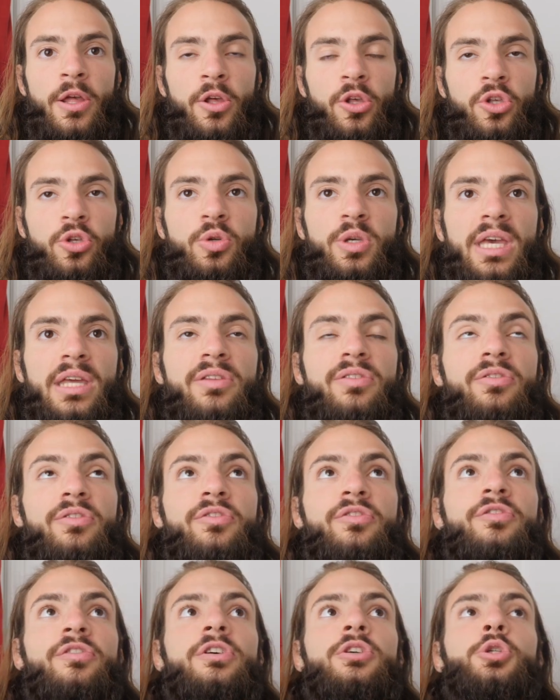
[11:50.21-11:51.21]
You can
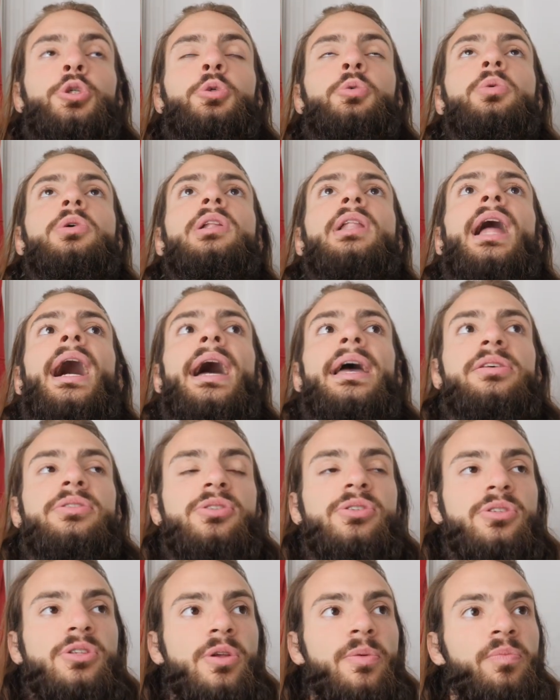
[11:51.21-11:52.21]

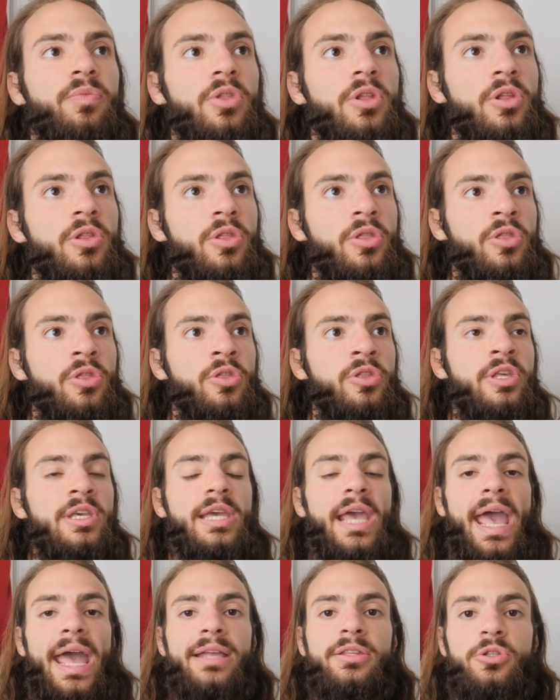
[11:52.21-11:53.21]
visualize
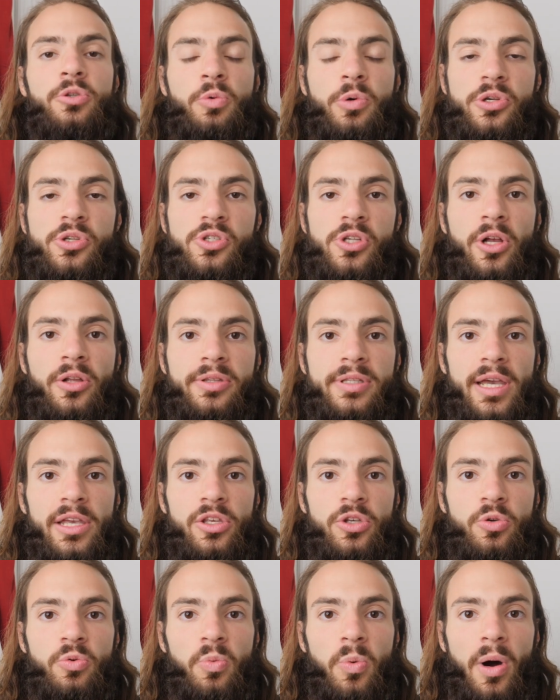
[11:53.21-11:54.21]
the end result that
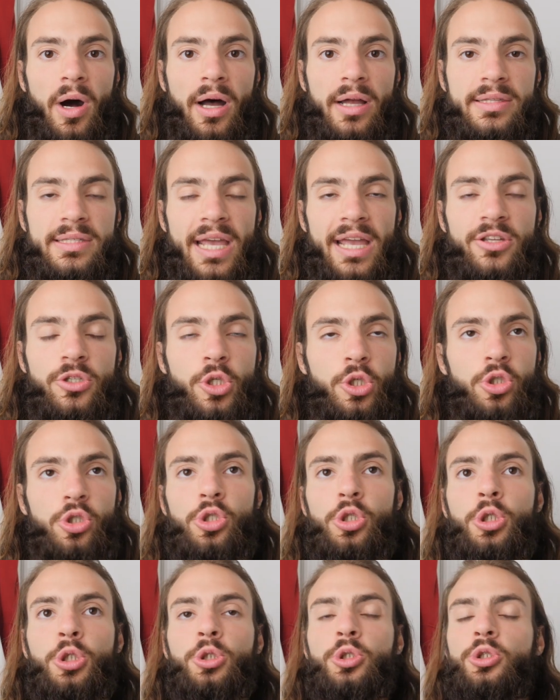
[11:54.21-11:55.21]
you want and just
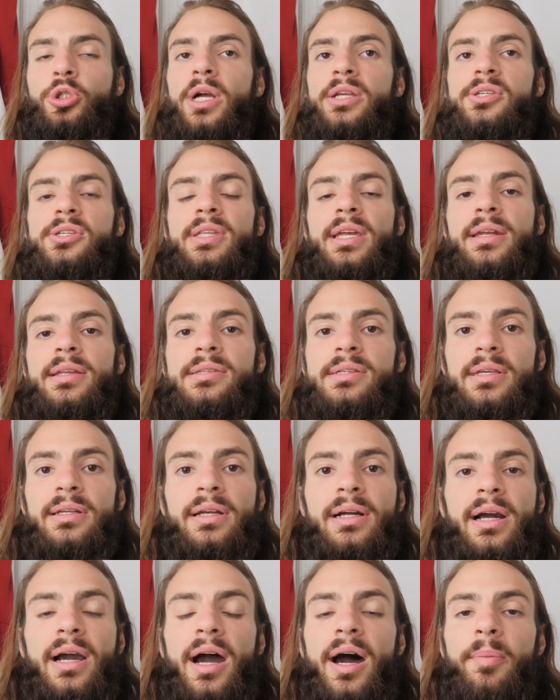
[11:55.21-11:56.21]
trust that it's going
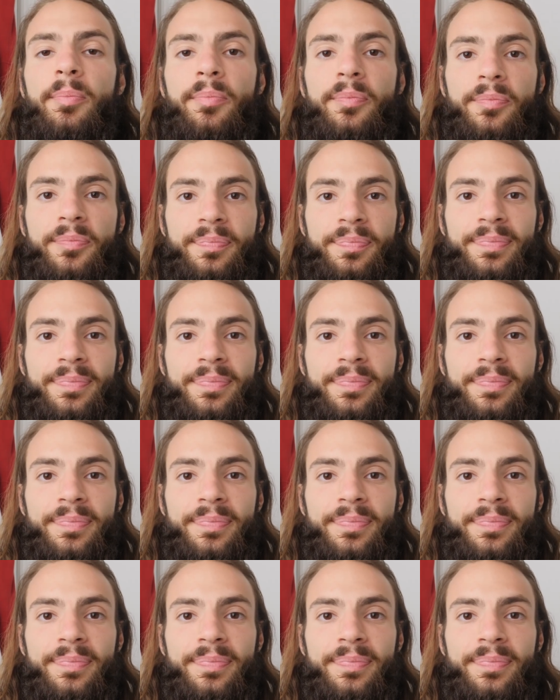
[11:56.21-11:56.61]
to come.